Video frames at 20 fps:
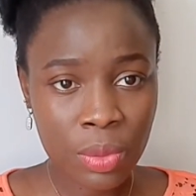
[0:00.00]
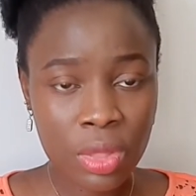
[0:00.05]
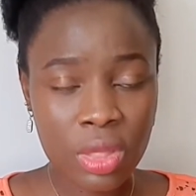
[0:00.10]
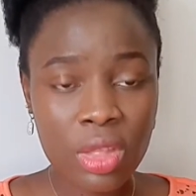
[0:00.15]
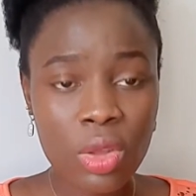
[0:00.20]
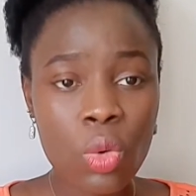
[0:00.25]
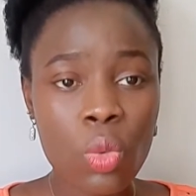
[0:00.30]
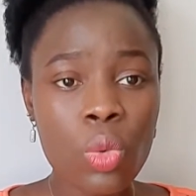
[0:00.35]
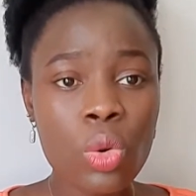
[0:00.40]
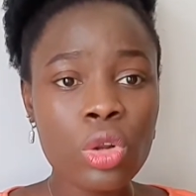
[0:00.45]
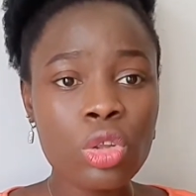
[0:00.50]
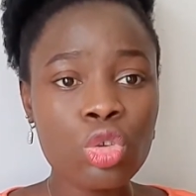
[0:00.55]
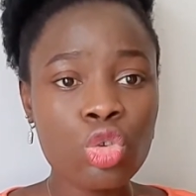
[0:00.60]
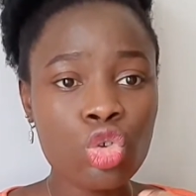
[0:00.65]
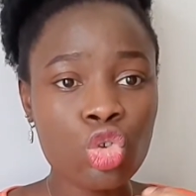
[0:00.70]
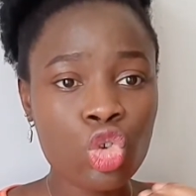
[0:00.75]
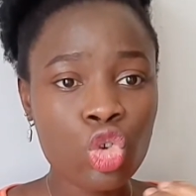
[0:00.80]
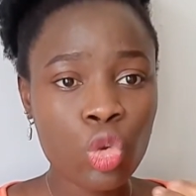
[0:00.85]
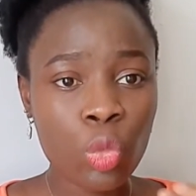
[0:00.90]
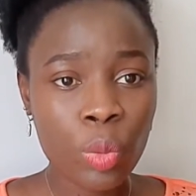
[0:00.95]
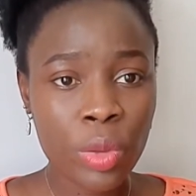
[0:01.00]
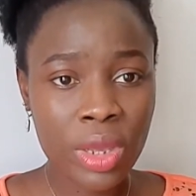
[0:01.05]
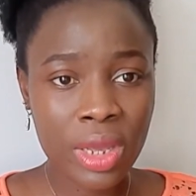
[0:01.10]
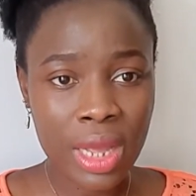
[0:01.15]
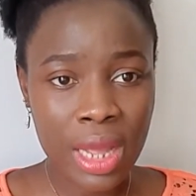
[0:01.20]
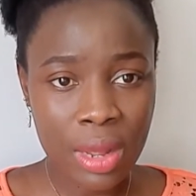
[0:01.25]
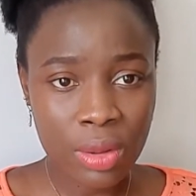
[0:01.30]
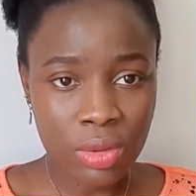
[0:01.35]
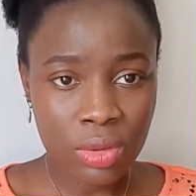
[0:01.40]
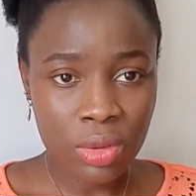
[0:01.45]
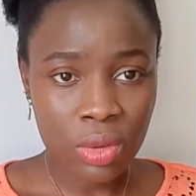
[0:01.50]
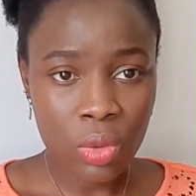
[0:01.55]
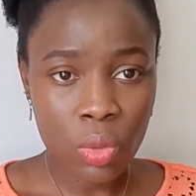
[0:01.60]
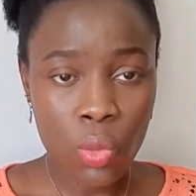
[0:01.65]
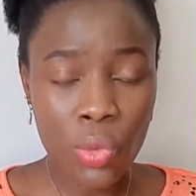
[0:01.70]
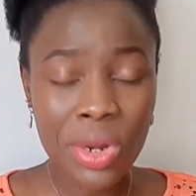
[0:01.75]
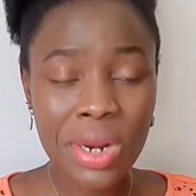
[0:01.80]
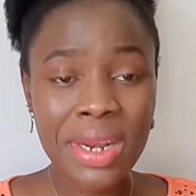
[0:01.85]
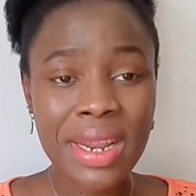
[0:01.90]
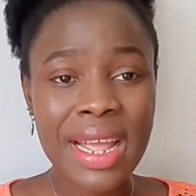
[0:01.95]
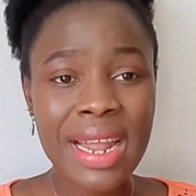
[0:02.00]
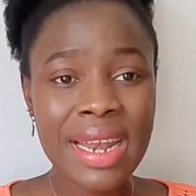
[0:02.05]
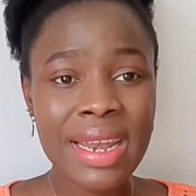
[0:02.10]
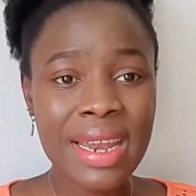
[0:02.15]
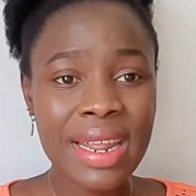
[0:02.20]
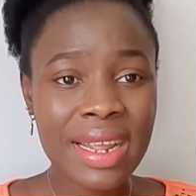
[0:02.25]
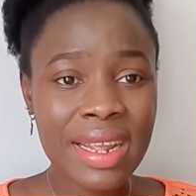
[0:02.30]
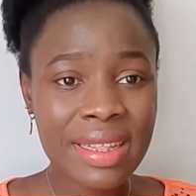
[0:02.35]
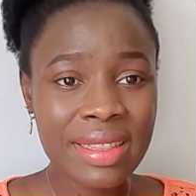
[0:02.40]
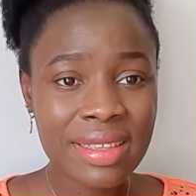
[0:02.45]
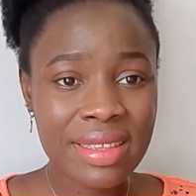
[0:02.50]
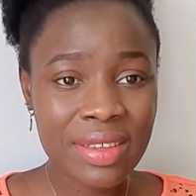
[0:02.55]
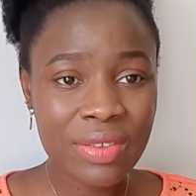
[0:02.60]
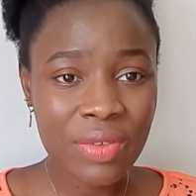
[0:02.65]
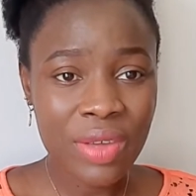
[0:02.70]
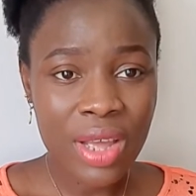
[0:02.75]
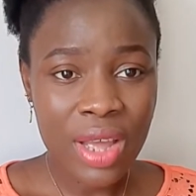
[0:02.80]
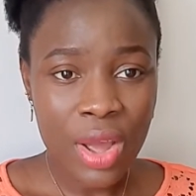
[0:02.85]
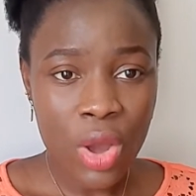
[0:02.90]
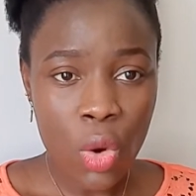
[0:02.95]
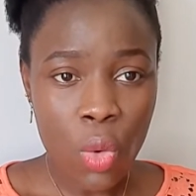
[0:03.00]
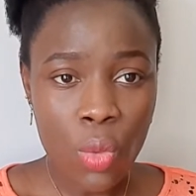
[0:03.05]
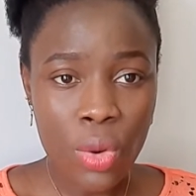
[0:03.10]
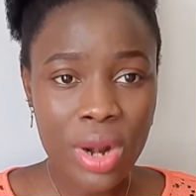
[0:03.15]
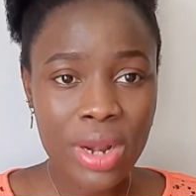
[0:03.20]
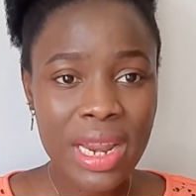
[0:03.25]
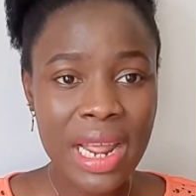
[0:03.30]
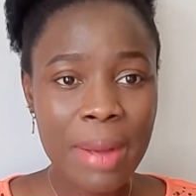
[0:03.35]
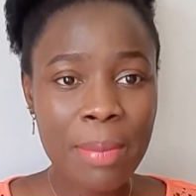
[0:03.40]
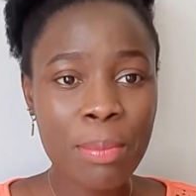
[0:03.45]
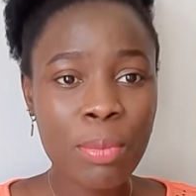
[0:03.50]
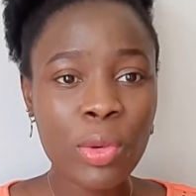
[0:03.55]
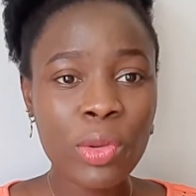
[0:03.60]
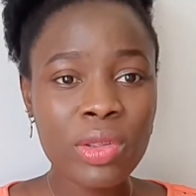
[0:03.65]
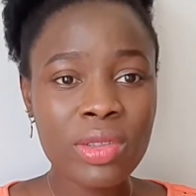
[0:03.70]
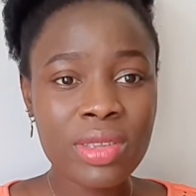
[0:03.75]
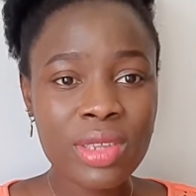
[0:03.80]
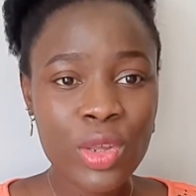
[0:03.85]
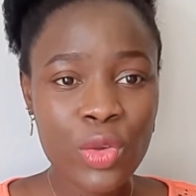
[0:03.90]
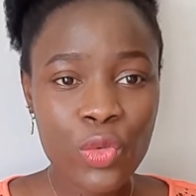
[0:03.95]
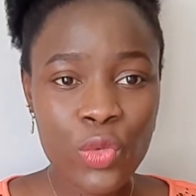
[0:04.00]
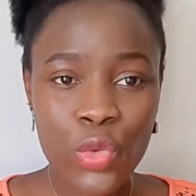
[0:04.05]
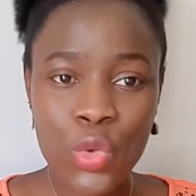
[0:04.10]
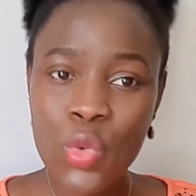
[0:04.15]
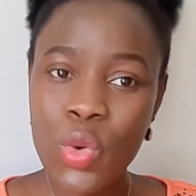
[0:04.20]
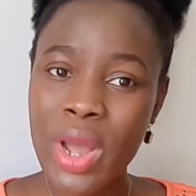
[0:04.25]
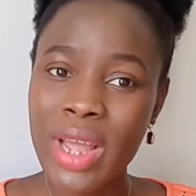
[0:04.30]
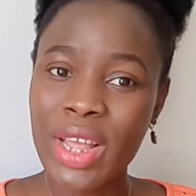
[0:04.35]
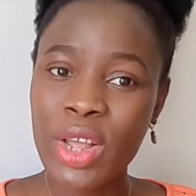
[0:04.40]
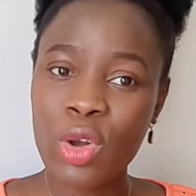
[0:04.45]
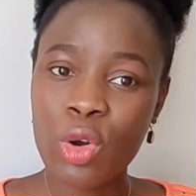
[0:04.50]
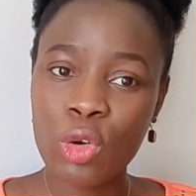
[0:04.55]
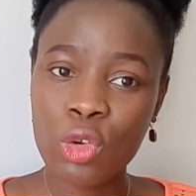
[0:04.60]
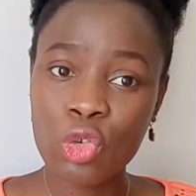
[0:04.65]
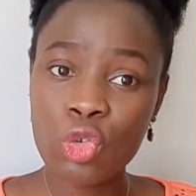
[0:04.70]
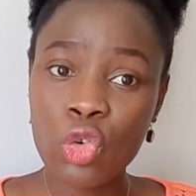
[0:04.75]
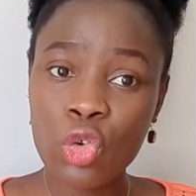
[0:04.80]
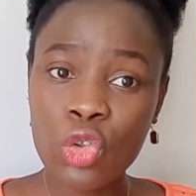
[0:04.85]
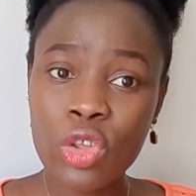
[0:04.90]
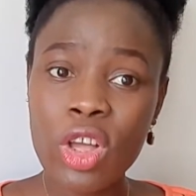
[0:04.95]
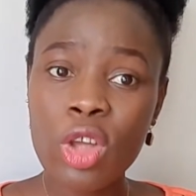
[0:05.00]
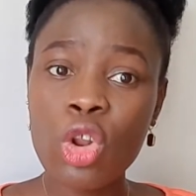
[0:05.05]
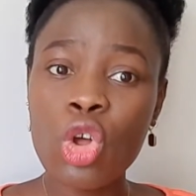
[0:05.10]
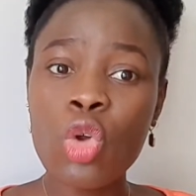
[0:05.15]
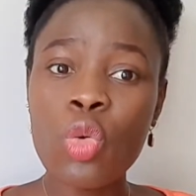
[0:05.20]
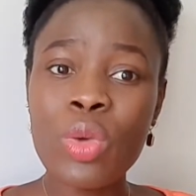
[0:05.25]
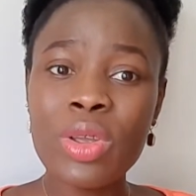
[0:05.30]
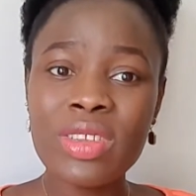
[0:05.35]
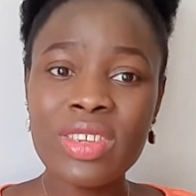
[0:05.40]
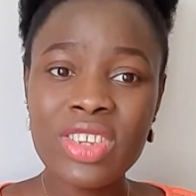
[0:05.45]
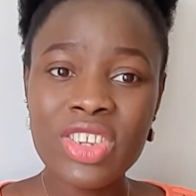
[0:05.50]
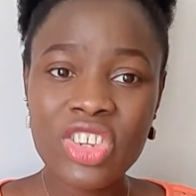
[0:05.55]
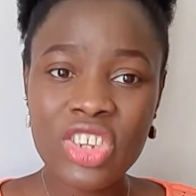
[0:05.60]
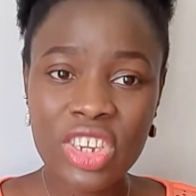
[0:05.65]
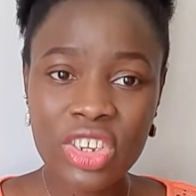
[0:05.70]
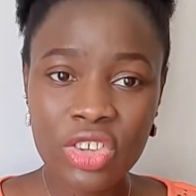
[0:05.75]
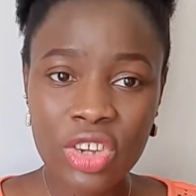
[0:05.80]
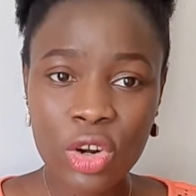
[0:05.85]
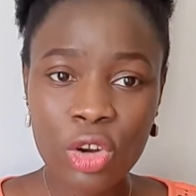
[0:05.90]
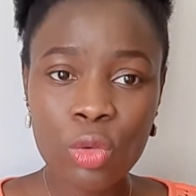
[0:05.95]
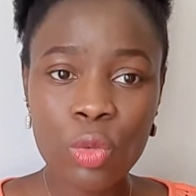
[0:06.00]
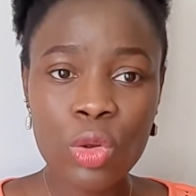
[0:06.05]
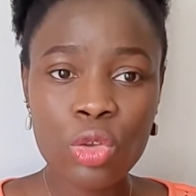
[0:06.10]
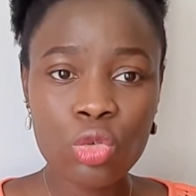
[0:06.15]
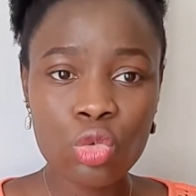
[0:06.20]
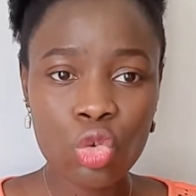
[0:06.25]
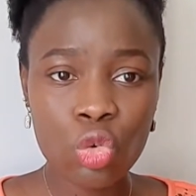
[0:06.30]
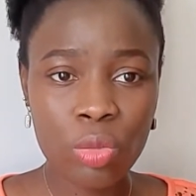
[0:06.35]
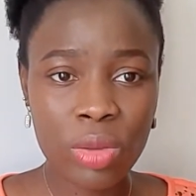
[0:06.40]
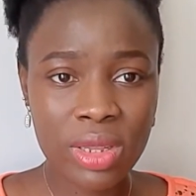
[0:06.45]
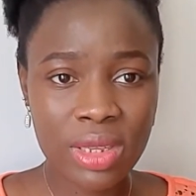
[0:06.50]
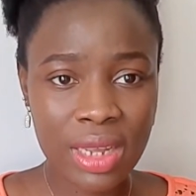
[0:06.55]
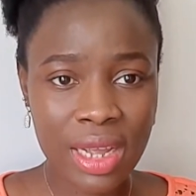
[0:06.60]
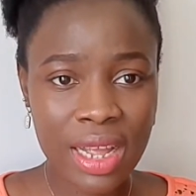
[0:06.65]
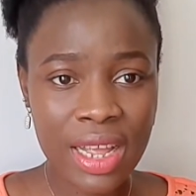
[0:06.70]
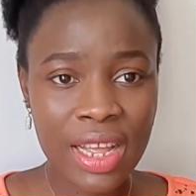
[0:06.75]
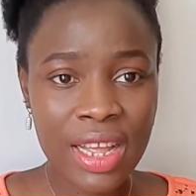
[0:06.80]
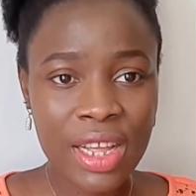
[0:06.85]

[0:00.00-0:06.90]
The words you speak out, whether they are negative, whether they are positive, you are in control. You can always change, you can always do better.